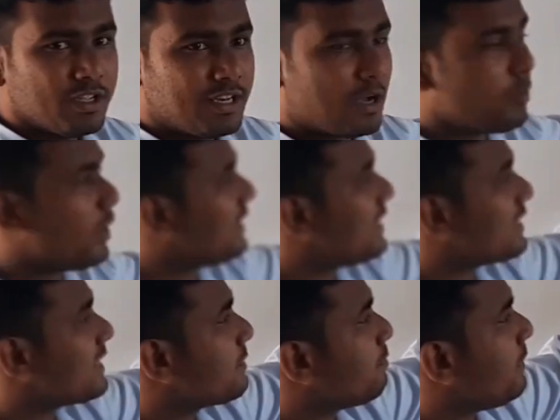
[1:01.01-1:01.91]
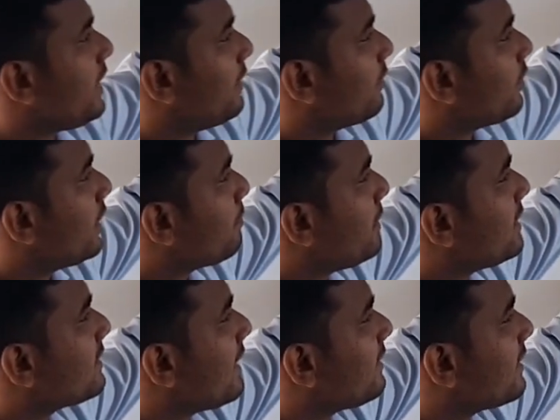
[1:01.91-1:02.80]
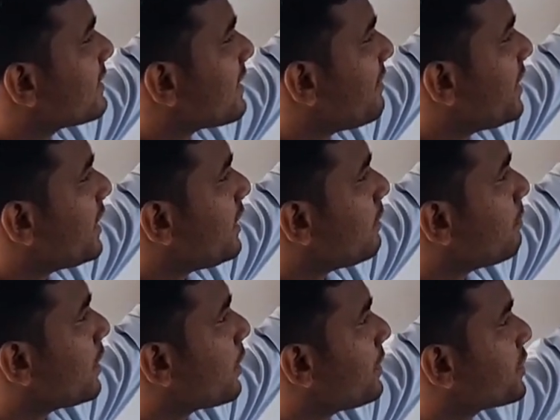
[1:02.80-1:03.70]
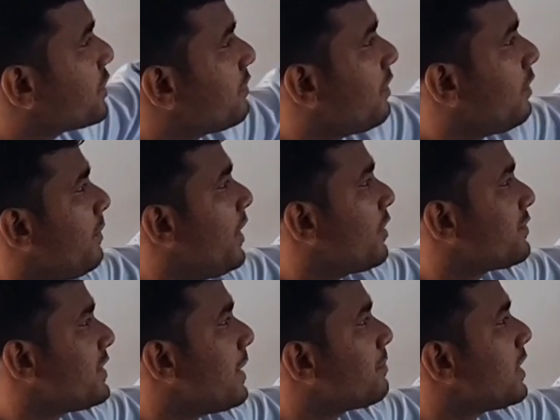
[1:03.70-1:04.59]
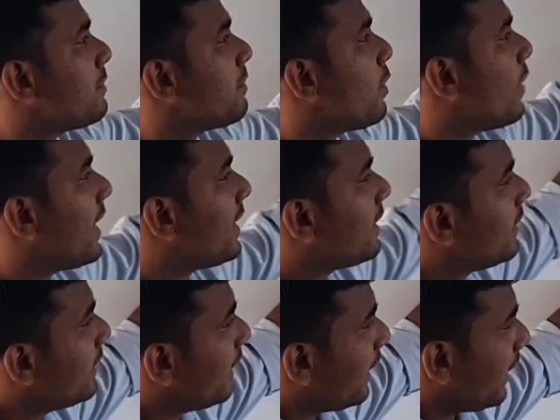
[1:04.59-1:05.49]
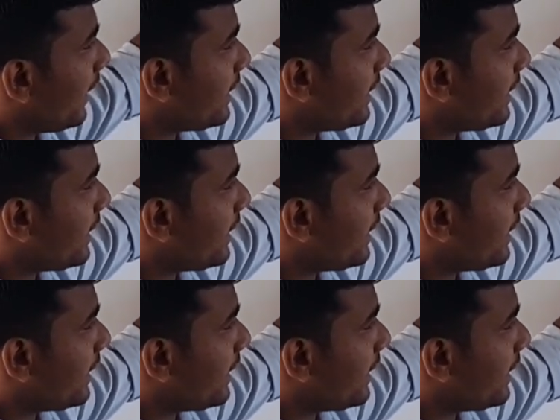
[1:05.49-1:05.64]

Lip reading: Now, what does it mean? It means that the 70 number question be of chapter number 1,